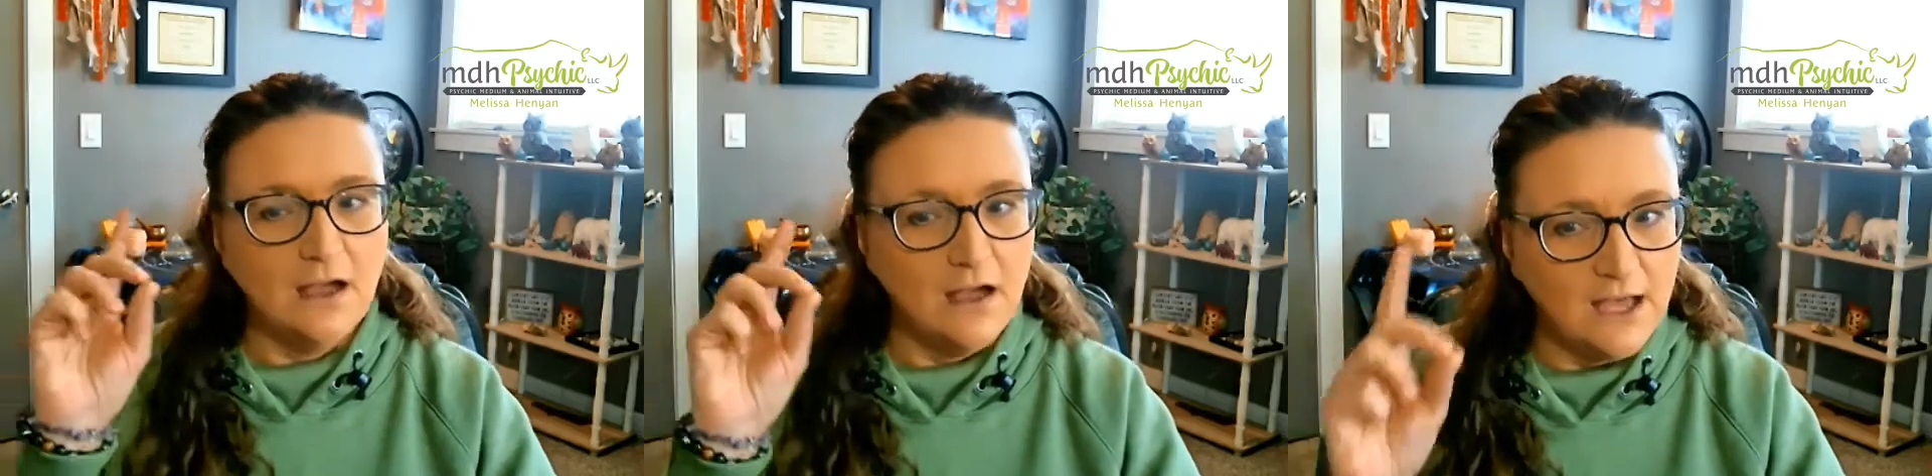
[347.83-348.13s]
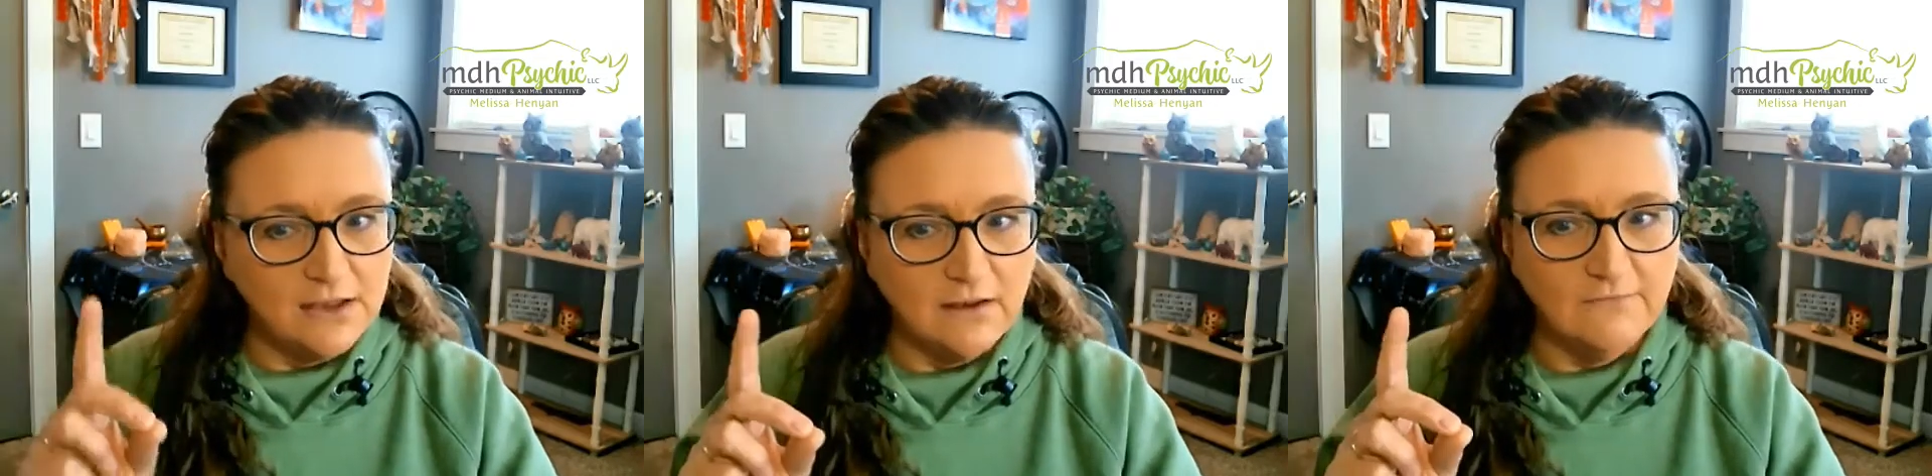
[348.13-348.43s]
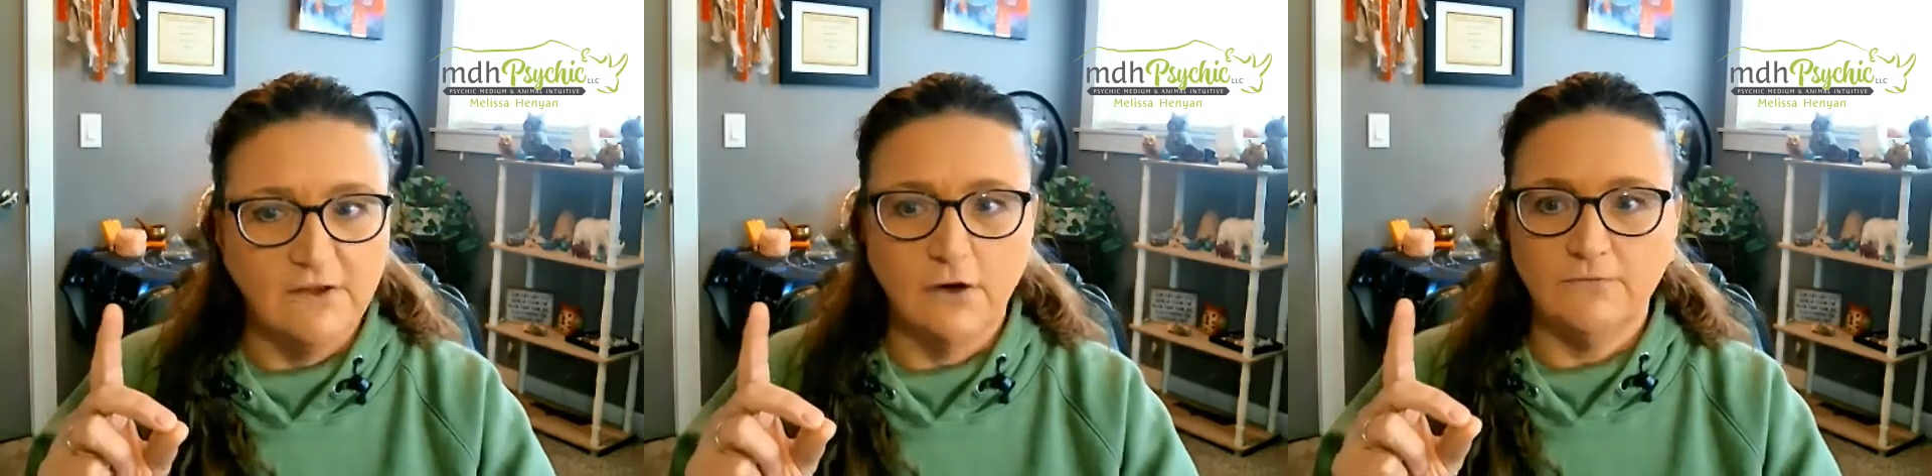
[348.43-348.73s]
I love
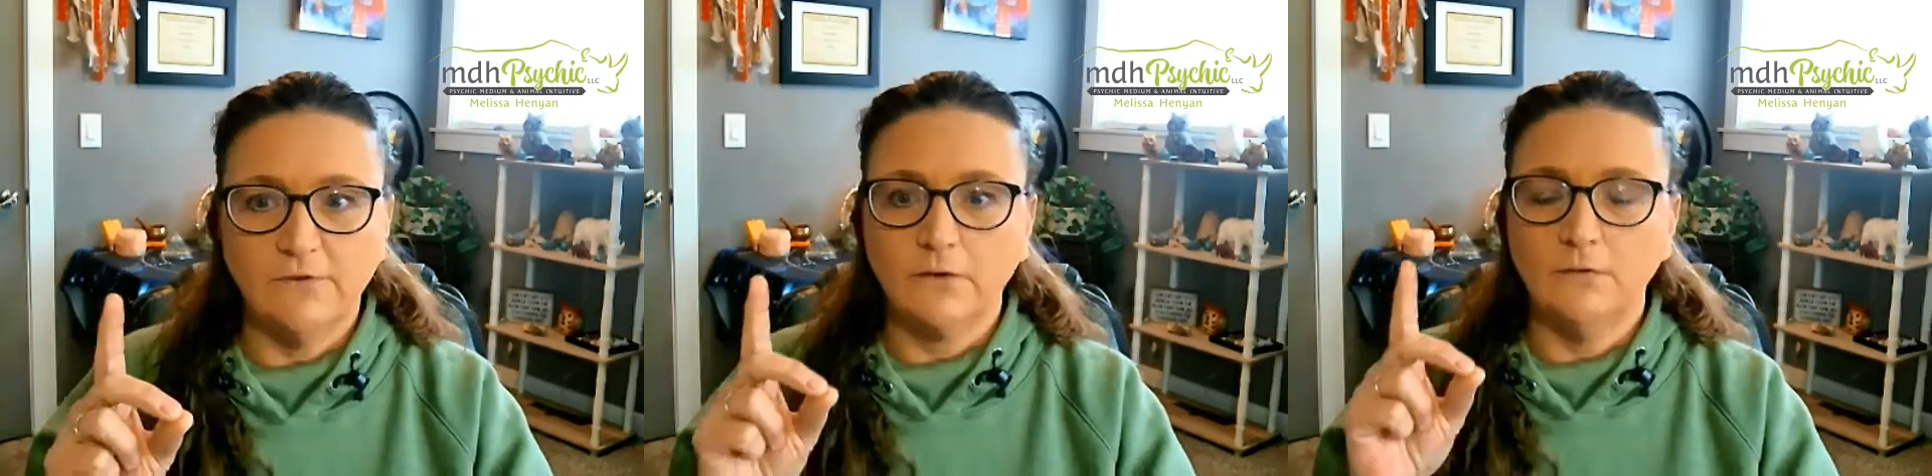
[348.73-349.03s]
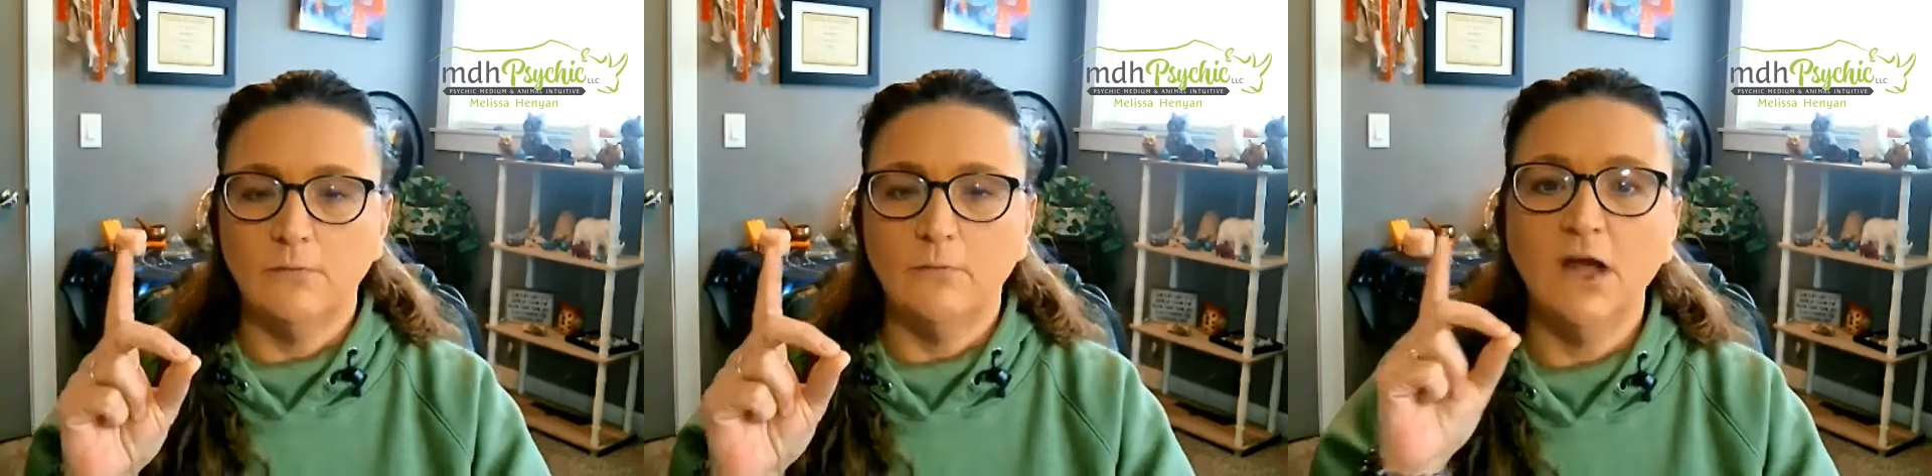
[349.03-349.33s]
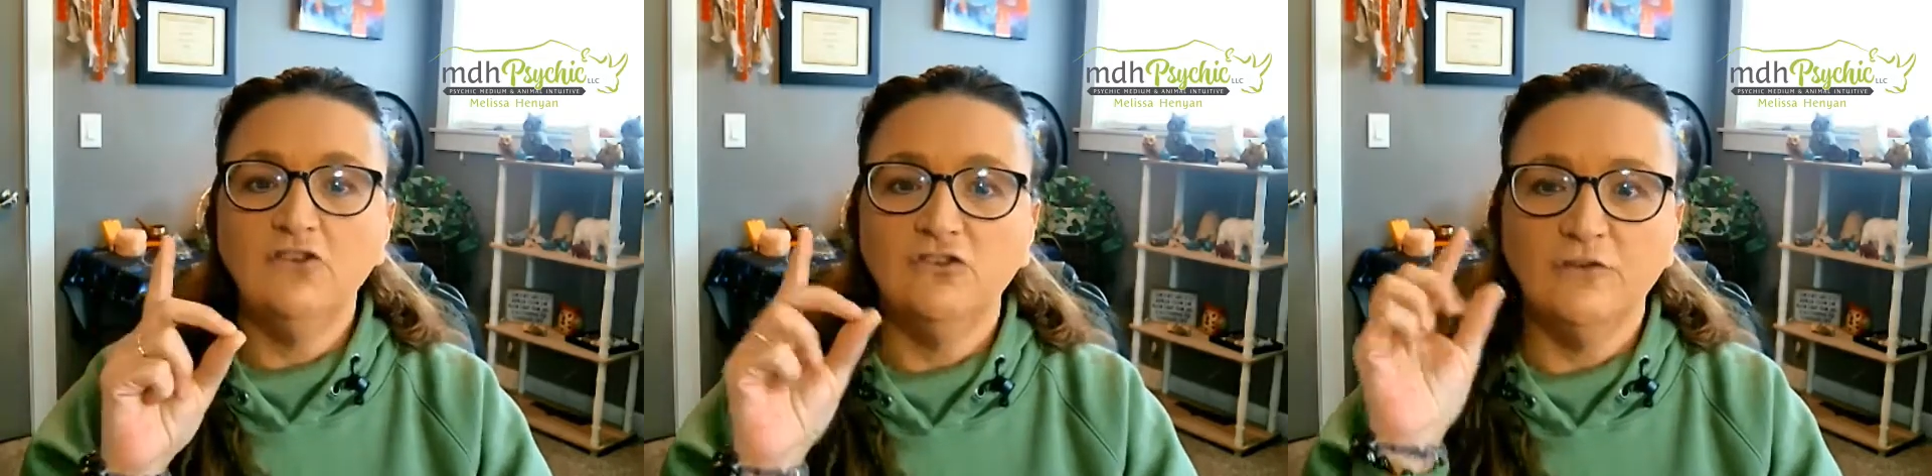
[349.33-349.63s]
the aardvark so much